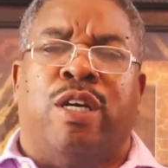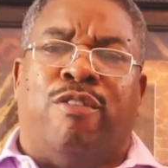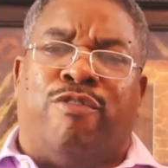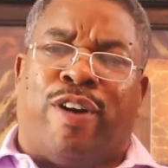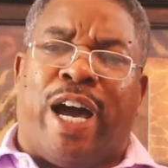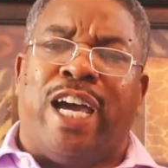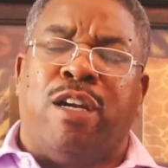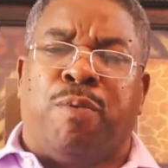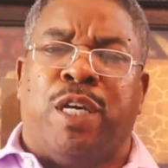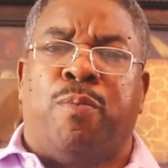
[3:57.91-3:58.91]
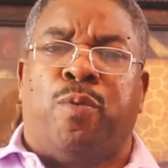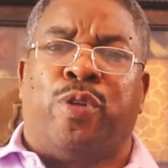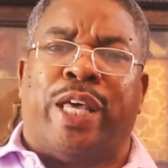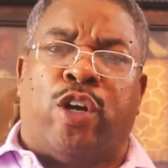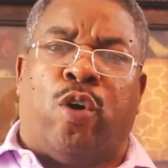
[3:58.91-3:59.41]
Find people
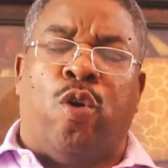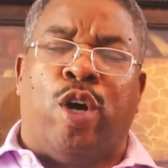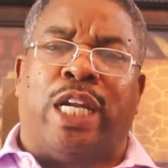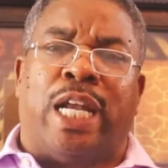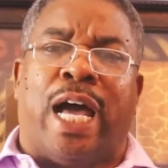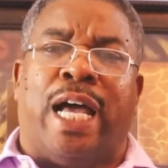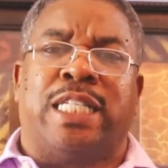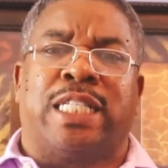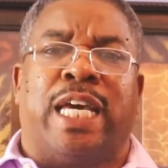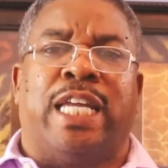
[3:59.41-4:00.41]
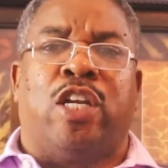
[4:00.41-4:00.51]
that are organized and